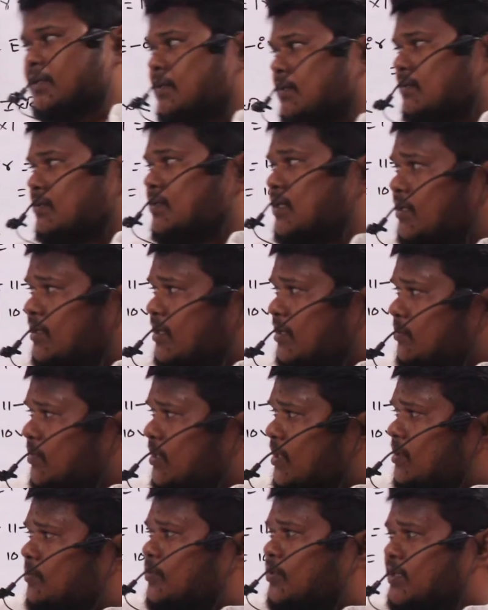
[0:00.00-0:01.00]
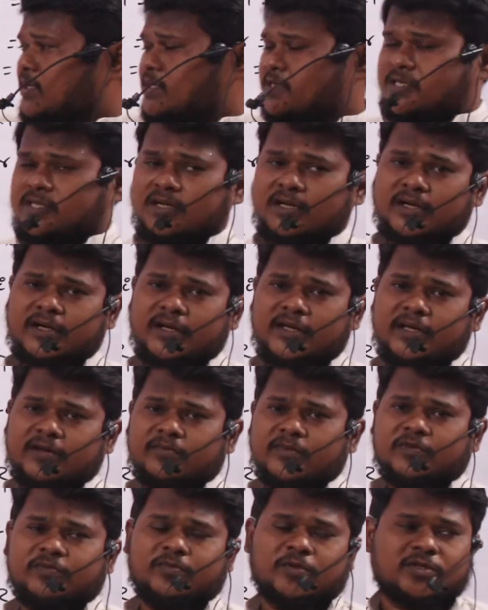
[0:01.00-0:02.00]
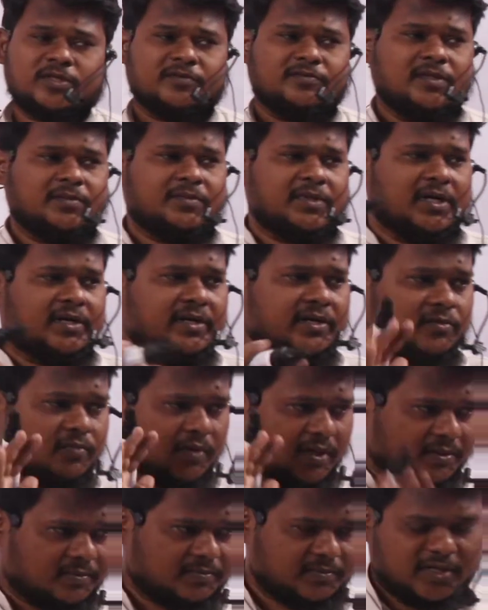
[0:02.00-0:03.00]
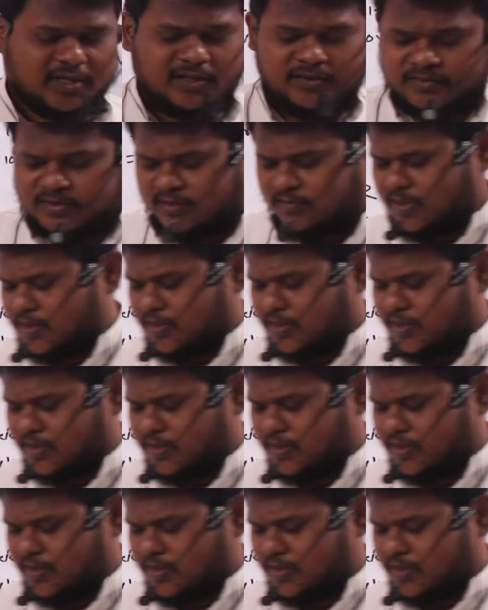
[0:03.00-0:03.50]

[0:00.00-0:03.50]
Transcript: then terminal potential and EMF, both of them, they are equal. Can you say what